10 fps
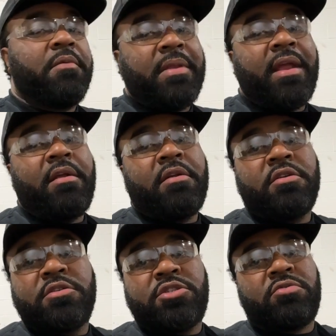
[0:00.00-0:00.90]
there,
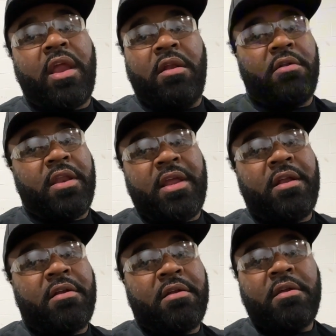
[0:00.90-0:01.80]
straight onto
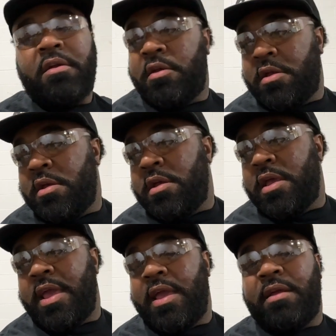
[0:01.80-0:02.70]
here.
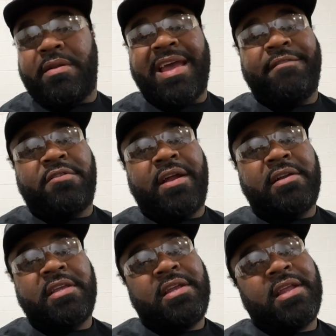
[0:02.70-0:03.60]
And after I
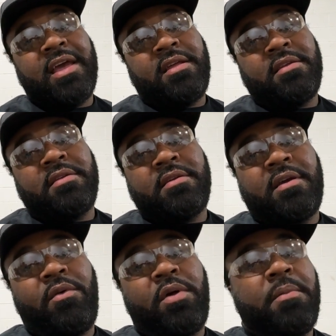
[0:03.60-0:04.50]
clean that, I
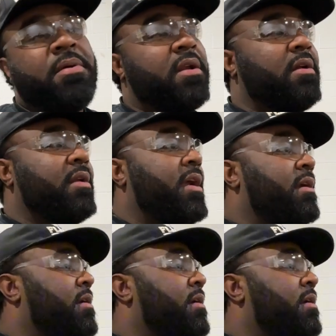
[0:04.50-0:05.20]
wanna put it on there.